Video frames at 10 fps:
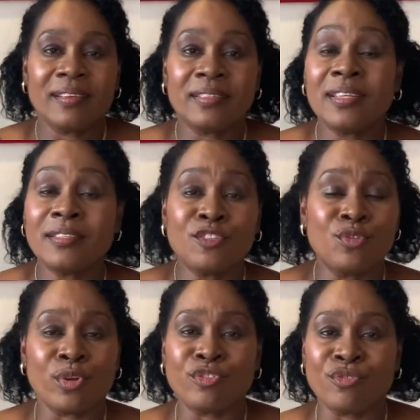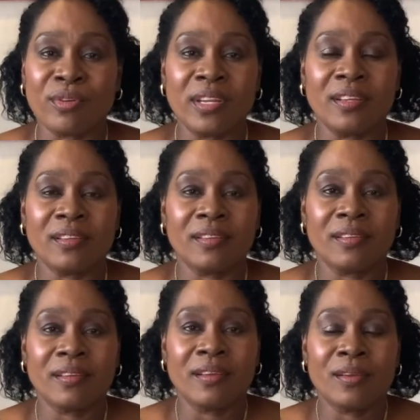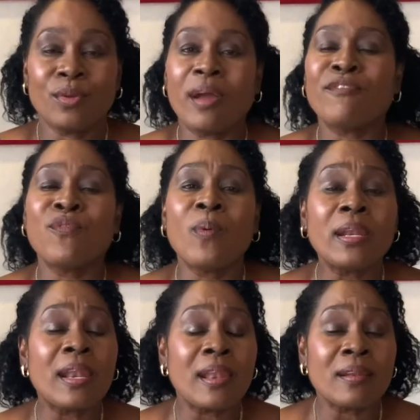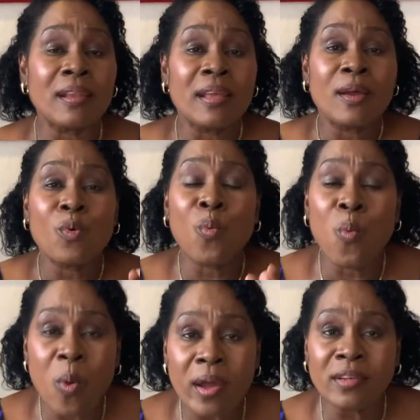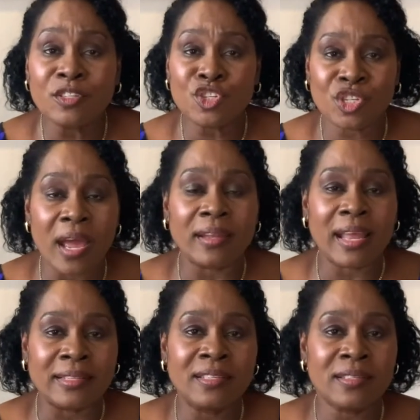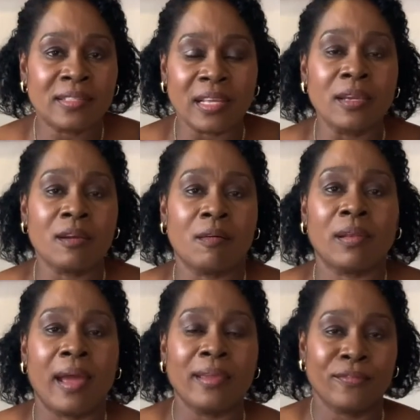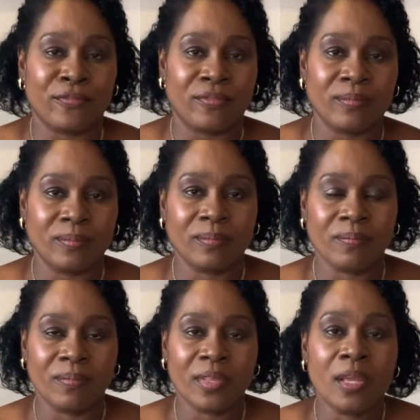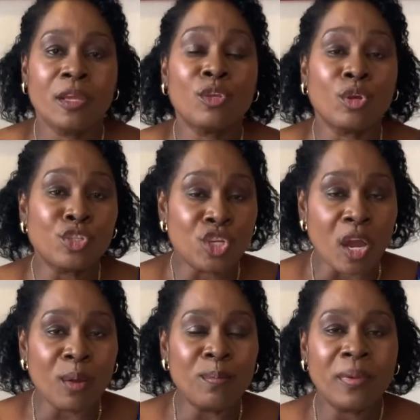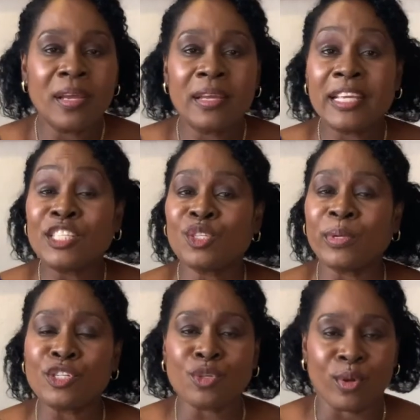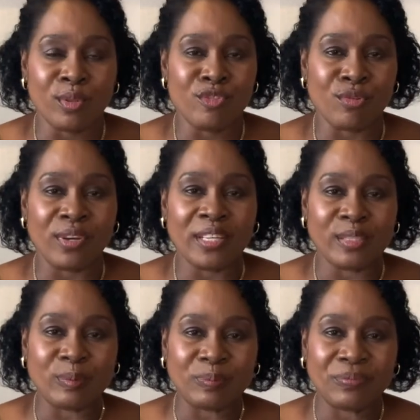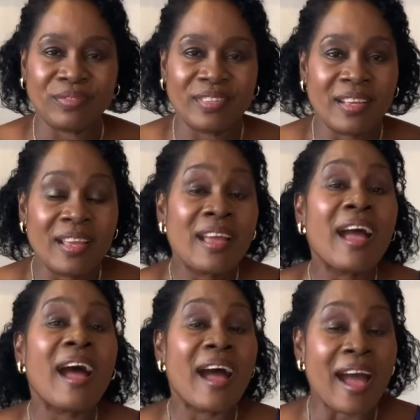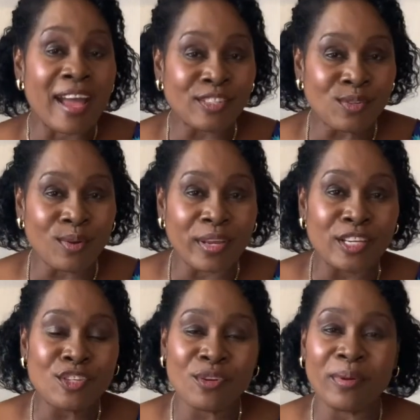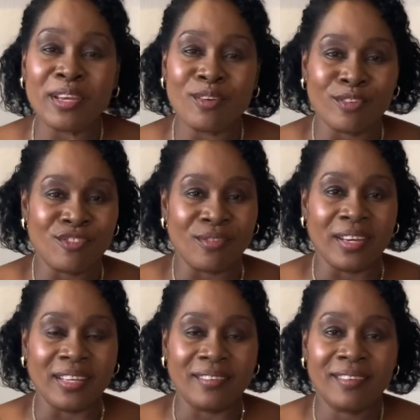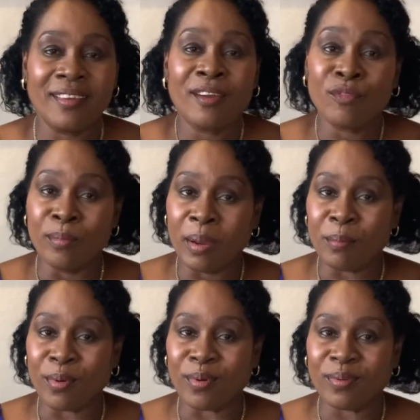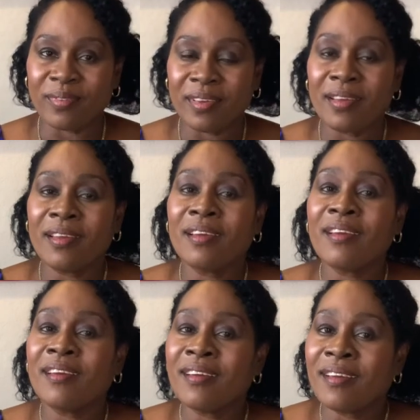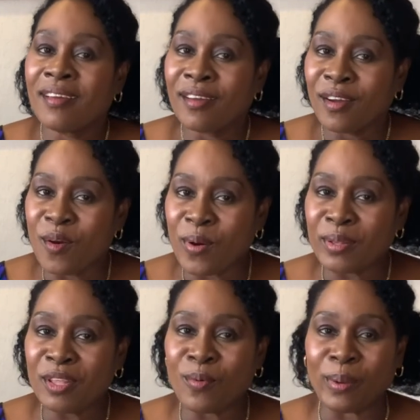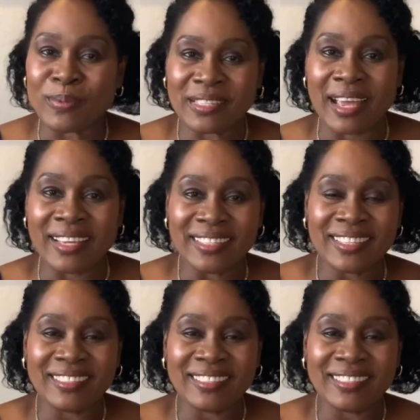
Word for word: this is your journey. You have one, one shot at this thing called life. Your job is to enjoy the journey. As you're enjoying your journey, remember, go on the website,